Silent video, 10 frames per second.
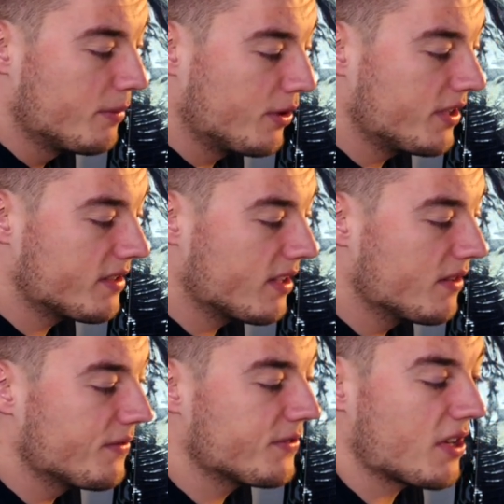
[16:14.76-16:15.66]
Pour
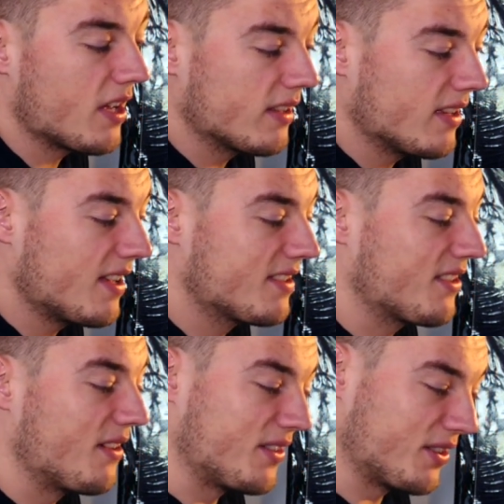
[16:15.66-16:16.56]
yourselves a glass
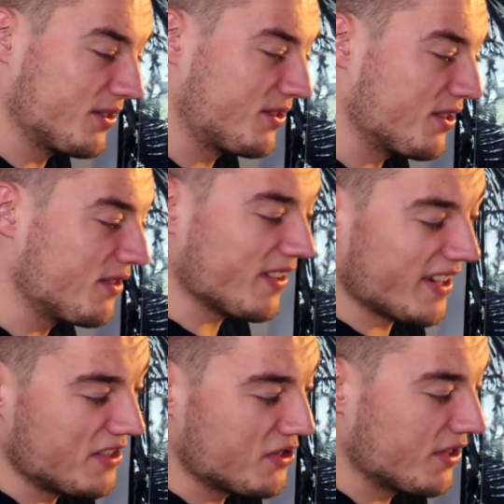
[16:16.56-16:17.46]
of the good stuff
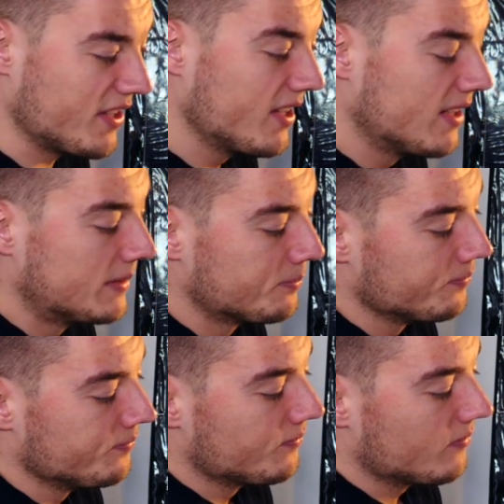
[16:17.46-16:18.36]
and enjoy.
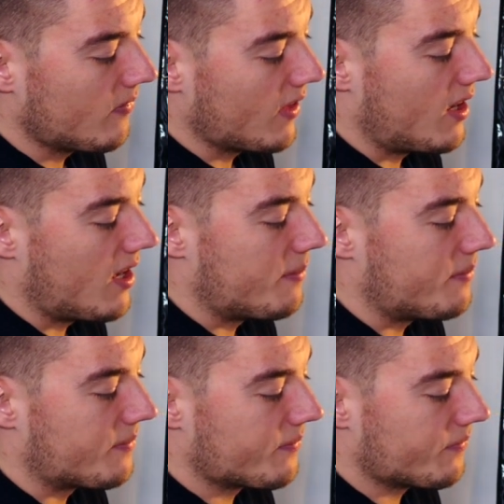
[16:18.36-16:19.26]

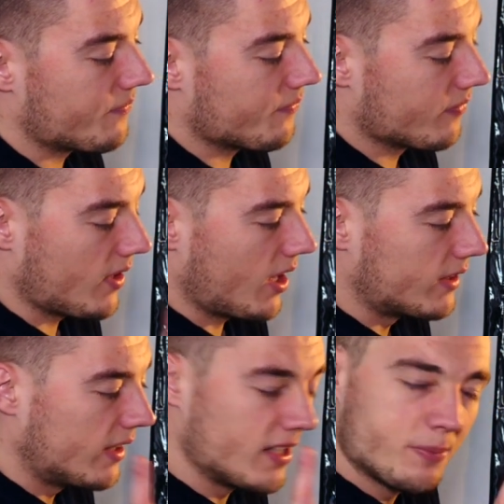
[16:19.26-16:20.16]

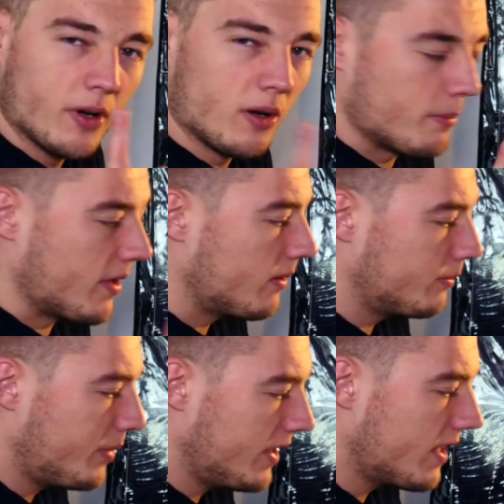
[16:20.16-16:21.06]
And then this bottom bit,
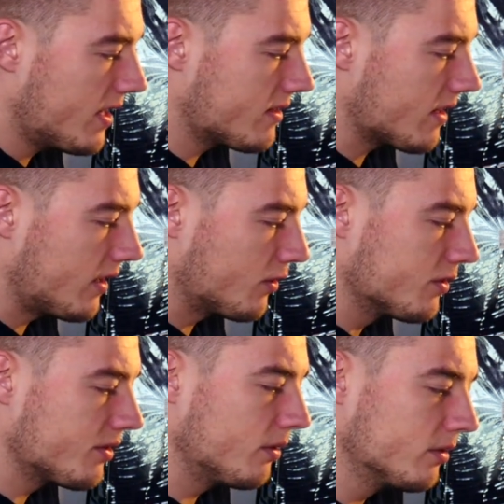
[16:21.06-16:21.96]
PS, I'd
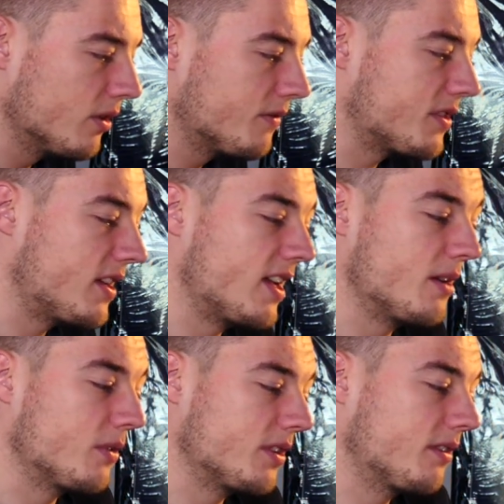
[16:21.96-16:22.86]
also love to
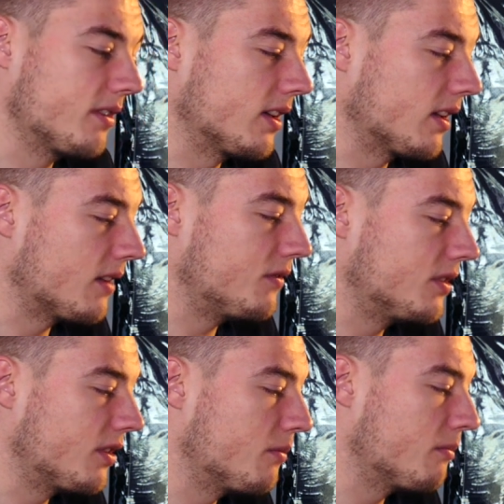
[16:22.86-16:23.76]
hear what you think. If you
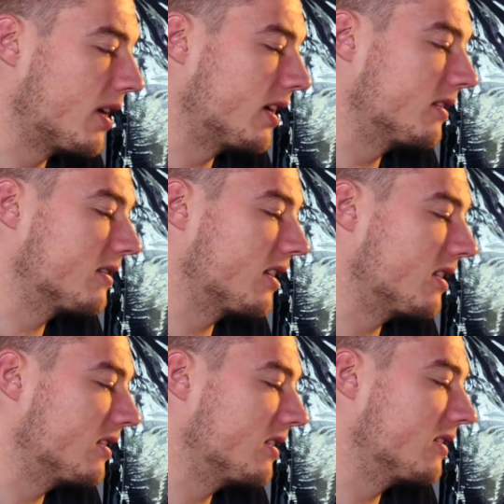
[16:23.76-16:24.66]
don't mind
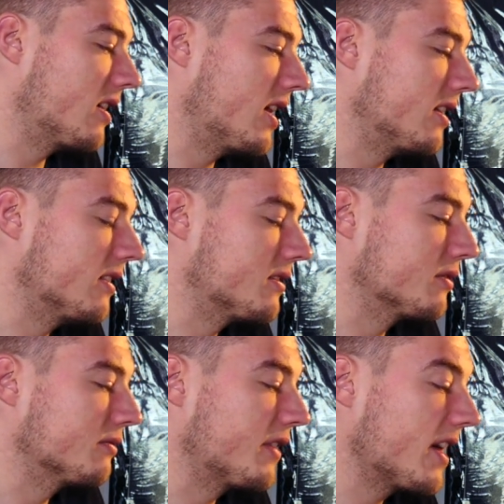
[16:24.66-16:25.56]
sending a
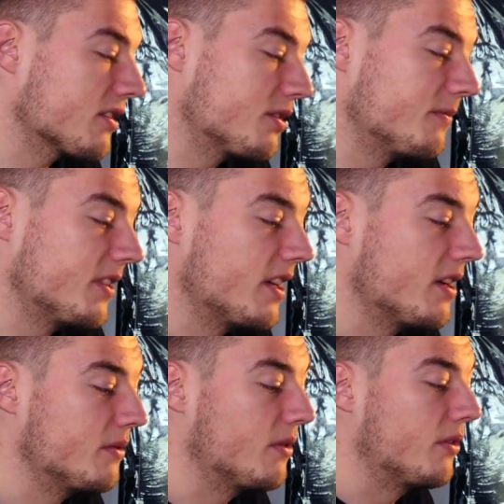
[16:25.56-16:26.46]
little reaction
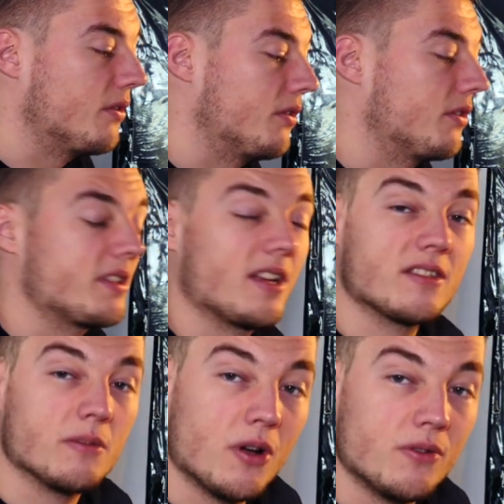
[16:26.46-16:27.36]
video or a
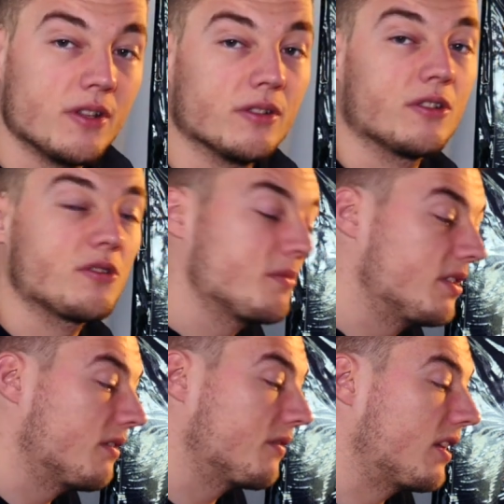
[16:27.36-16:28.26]
testimonial or
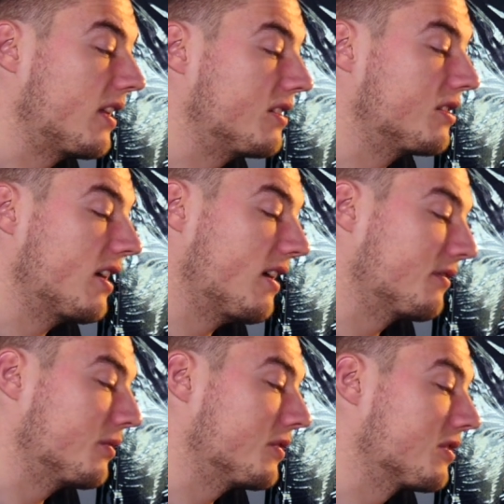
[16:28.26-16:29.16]
something of that nature
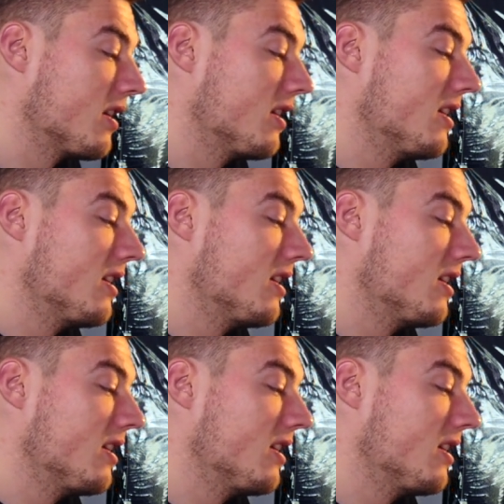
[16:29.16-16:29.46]
afterwards.